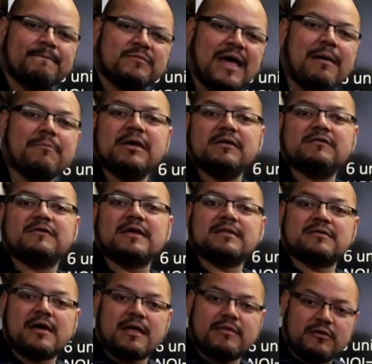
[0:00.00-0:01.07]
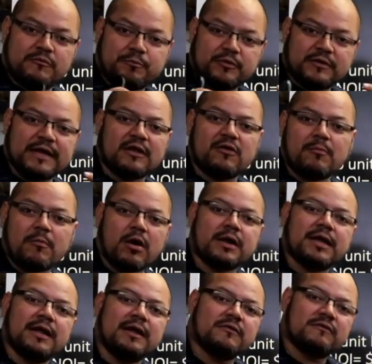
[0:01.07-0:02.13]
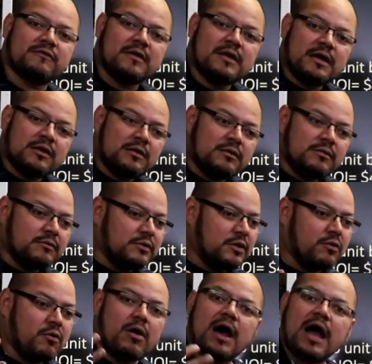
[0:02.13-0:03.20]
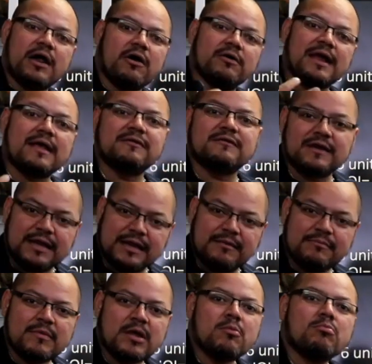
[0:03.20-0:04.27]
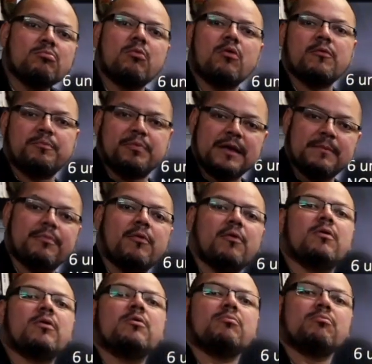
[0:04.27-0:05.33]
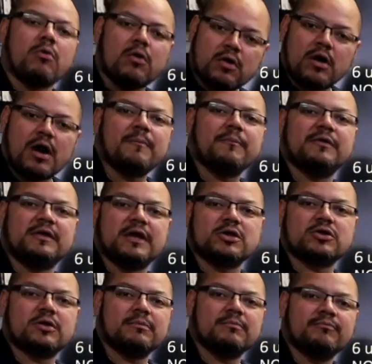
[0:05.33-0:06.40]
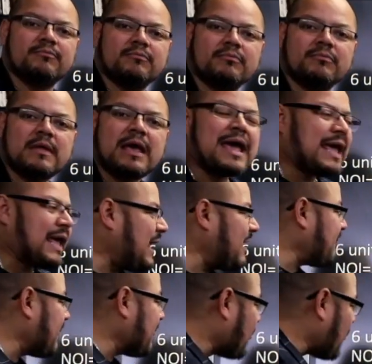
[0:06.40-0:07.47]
That means that this particular market is, you know, higher density, more people, more competition. Even